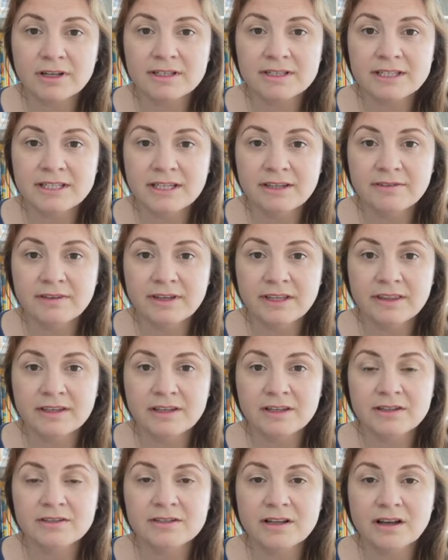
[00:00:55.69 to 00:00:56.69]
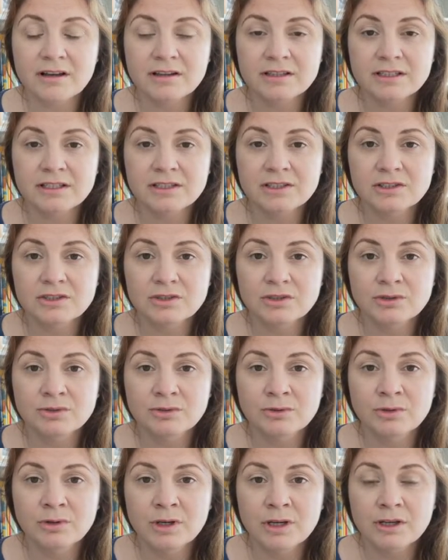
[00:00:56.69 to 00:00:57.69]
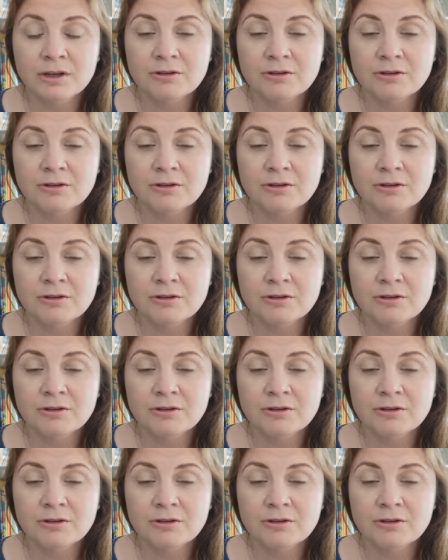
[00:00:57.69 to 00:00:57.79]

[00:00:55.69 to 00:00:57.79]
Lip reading: CV that you're starting to